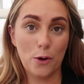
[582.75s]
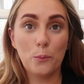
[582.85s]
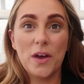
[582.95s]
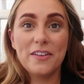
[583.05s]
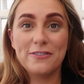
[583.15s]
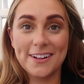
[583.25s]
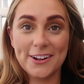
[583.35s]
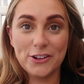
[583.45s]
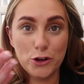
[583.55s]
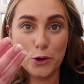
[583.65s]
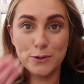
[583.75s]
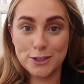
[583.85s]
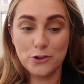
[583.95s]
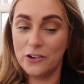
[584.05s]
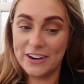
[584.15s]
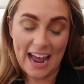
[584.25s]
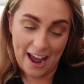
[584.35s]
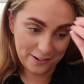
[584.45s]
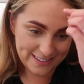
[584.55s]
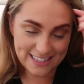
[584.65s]
with new sore
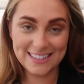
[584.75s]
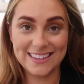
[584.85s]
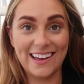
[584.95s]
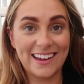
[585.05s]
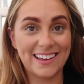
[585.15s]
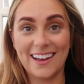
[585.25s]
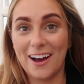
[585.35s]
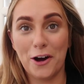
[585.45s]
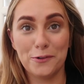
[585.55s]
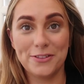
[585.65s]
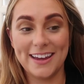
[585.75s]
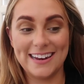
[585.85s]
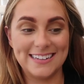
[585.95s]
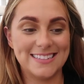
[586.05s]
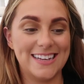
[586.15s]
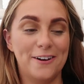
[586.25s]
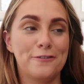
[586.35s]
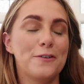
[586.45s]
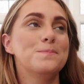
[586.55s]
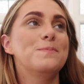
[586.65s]
nails is like a whole thing in
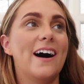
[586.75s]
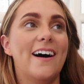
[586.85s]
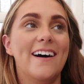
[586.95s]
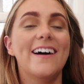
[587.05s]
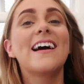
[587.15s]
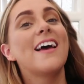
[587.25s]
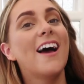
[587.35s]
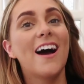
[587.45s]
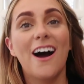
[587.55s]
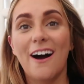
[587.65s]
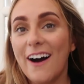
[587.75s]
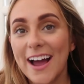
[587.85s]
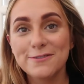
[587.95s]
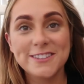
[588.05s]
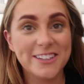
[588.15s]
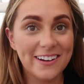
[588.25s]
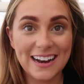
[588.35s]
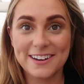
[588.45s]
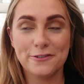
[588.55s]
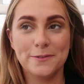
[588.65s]
itself. But I am so
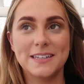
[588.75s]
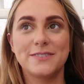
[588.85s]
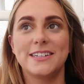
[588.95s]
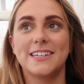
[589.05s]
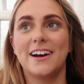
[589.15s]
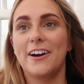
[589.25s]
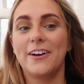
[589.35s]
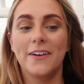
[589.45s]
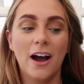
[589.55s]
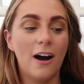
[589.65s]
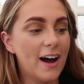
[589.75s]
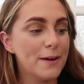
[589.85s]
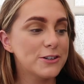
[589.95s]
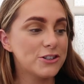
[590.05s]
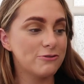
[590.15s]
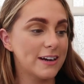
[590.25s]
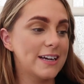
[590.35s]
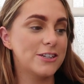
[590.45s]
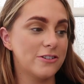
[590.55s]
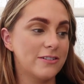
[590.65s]
glad I filmed this video. I would
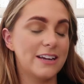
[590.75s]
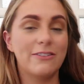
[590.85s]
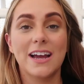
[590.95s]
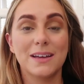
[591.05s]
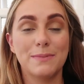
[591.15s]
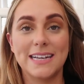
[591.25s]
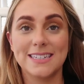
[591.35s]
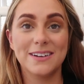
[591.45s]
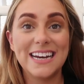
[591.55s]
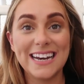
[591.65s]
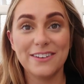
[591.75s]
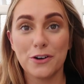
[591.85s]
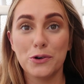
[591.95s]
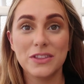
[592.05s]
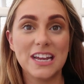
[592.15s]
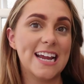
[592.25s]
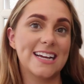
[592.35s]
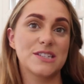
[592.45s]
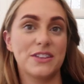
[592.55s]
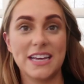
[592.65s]
really strongly recommend. I'm going to leave all the
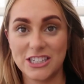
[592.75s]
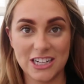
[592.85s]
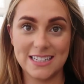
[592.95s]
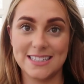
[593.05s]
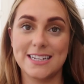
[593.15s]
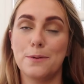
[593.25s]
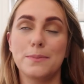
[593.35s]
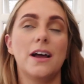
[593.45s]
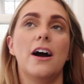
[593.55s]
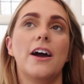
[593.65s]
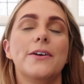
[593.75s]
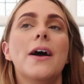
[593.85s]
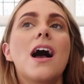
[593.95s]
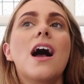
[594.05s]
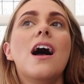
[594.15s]
links for these jeans down below.